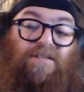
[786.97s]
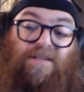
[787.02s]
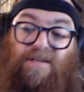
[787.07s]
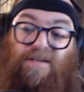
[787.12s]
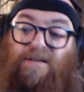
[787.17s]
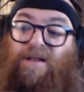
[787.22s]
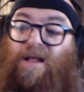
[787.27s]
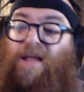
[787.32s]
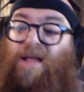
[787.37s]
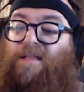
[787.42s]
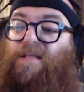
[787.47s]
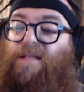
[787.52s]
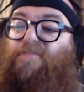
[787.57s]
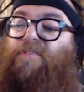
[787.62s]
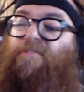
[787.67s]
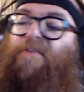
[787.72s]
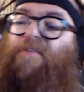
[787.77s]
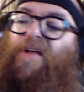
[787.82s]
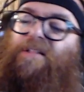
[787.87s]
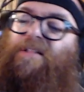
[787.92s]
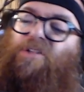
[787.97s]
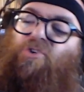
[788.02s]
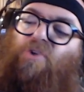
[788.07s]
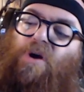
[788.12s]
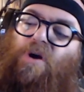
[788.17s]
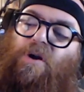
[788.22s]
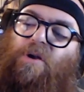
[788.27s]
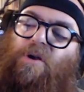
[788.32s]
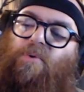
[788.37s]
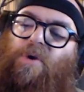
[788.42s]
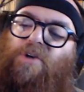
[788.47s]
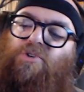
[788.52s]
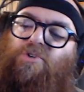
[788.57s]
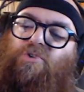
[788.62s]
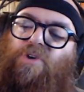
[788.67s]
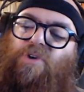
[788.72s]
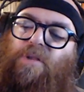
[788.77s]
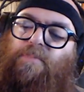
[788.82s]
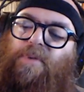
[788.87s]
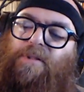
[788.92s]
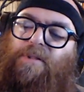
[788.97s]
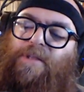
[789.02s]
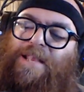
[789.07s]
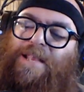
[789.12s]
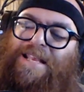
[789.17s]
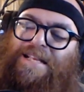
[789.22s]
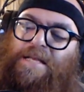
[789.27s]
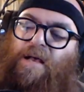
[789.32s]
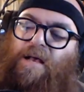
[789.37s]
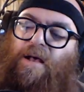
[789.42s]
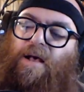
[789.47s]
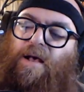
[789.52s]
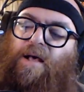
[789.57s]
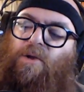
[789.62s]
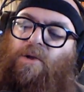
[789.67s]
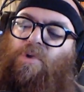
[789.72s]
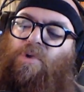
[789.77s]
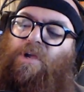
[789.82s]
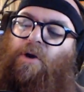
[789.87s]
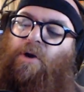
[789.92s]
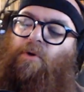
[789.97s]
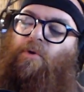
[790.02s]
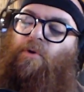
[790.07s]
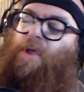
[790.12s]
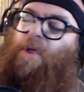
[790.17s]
Listen, I love the fact that you're at a restaurant, but I don't care,